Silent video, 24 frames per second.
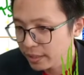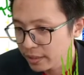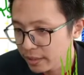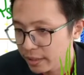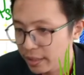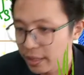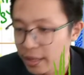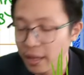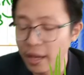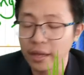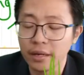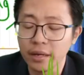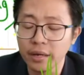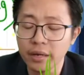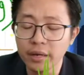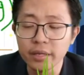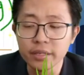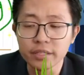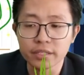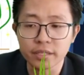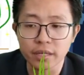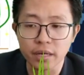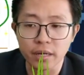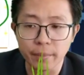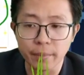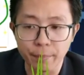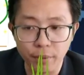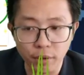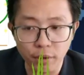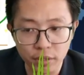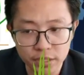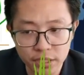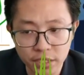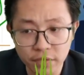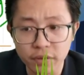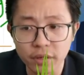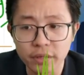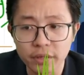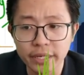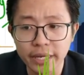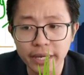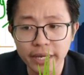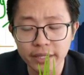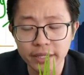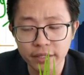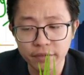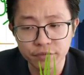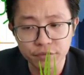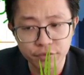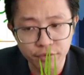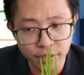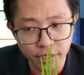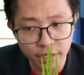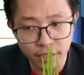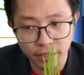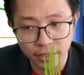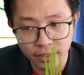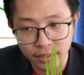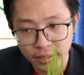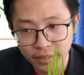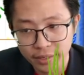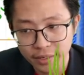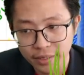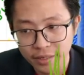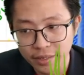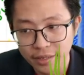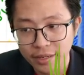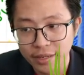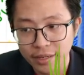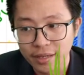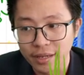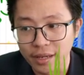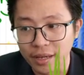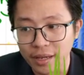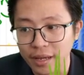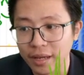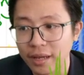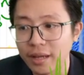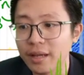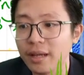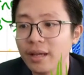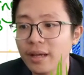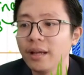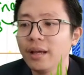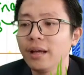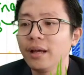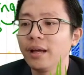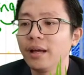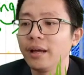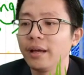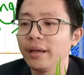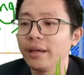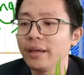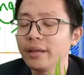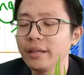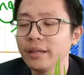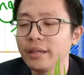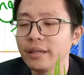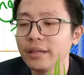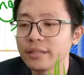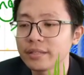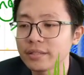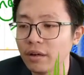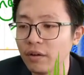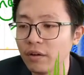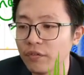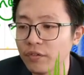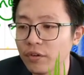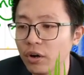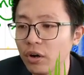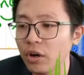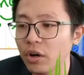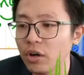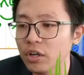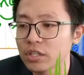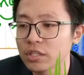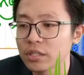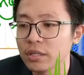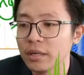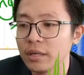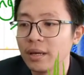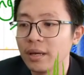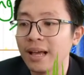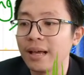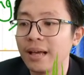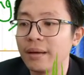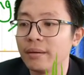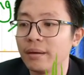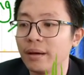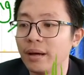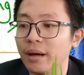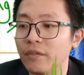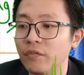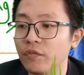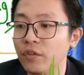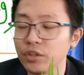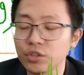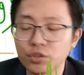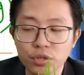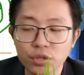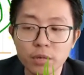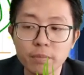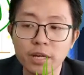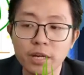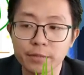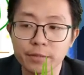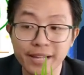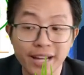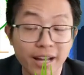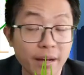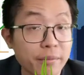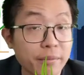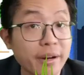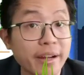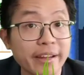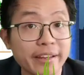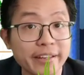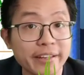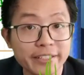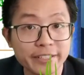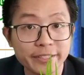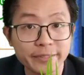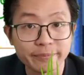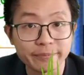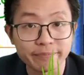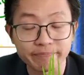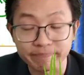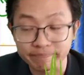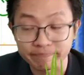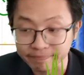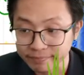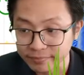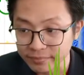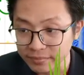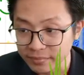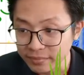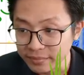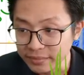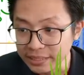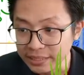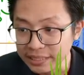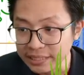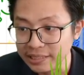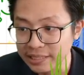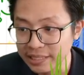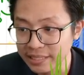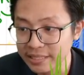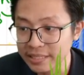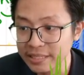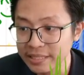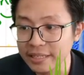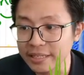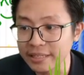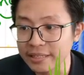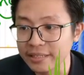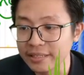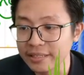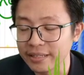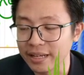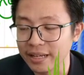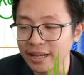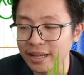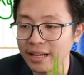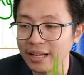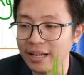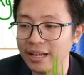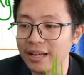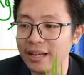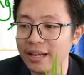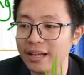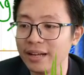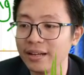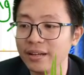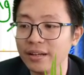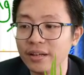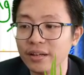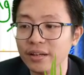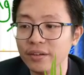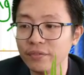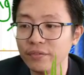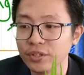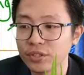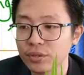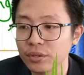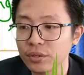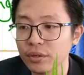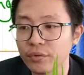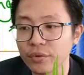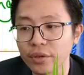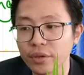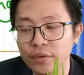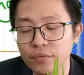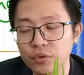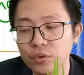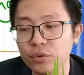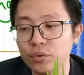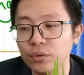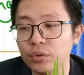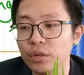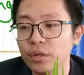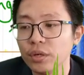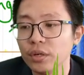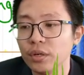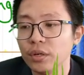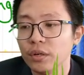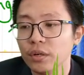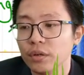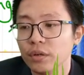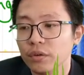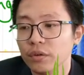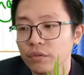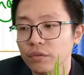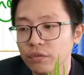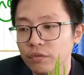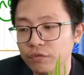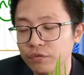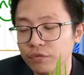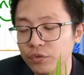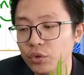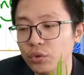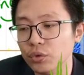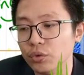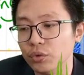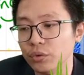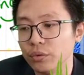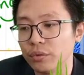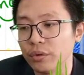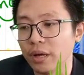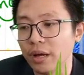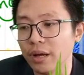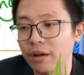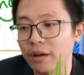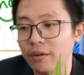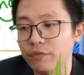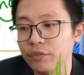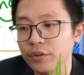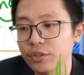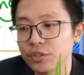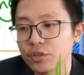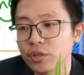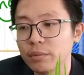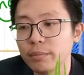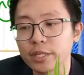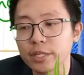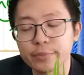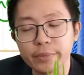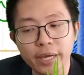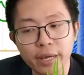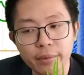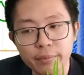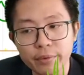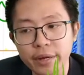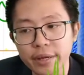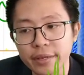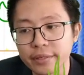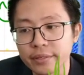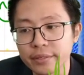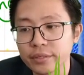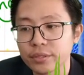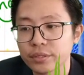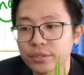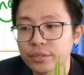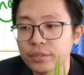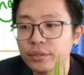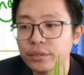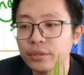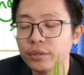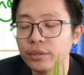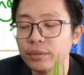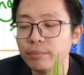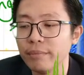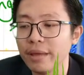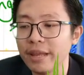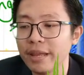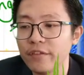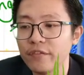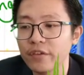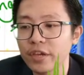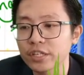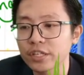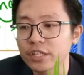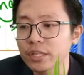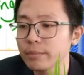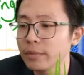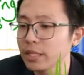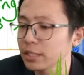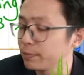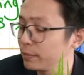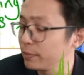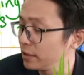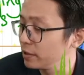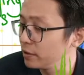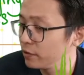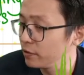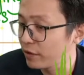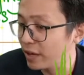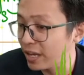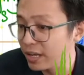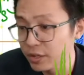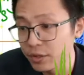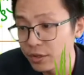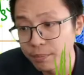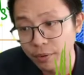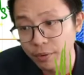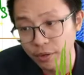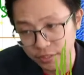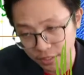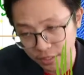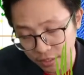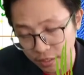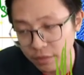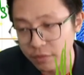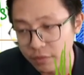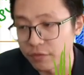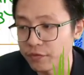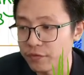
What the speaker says: And it is positive or negative 3. It is, of course, virtual must be upright, isn't it? Virtual review. Virtual must be upright. So magnification must be value positive.